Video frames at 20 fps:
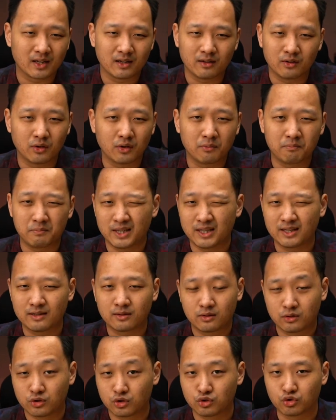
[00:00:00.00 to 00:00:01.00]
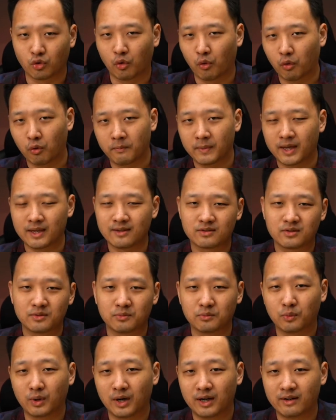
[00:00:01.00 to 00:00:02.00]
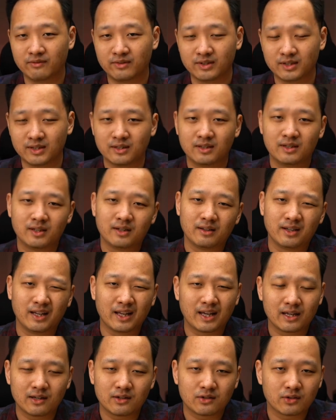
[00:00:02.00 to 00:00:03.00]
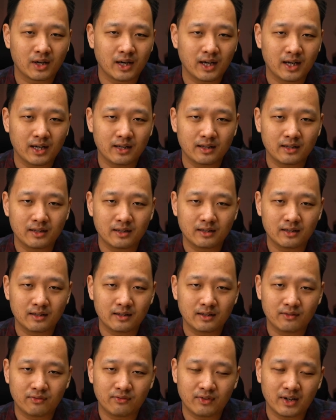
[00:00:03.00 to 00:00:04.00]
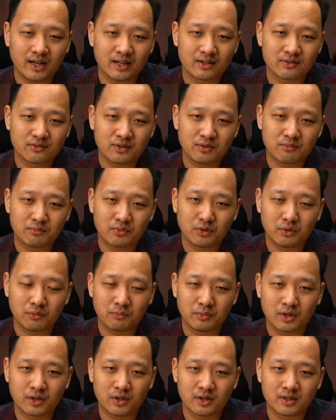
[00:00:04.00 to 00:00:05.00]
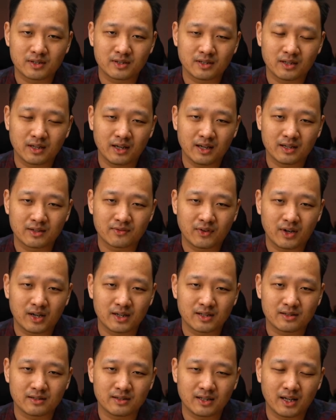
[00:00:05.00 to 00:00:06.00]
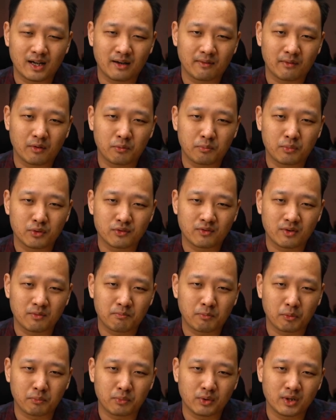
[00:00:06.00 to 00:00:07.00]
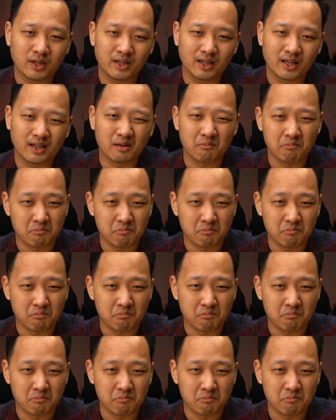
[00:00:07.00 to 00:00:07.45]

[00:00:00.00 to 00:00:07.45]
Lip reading: you know, being so mainstream, whatever, they can try the Find X3 Pro because as far as, yeah, Oppo is very popular in like the